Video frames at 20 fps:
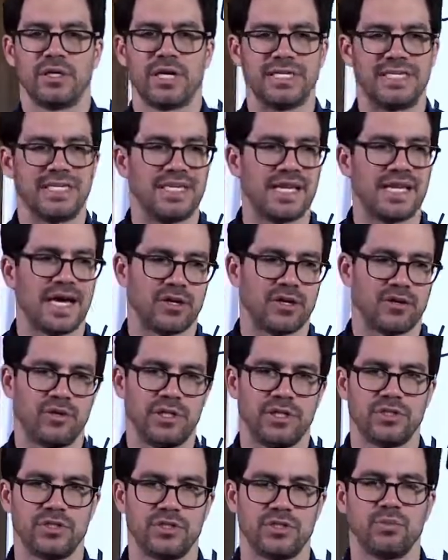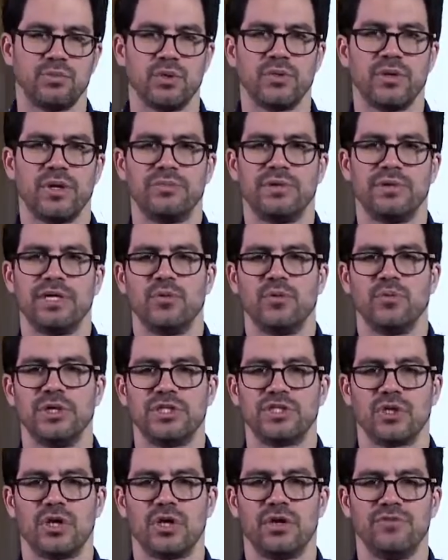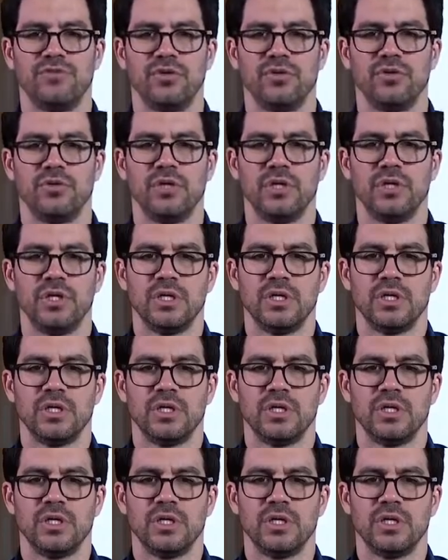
I did not create this program to get rich off you.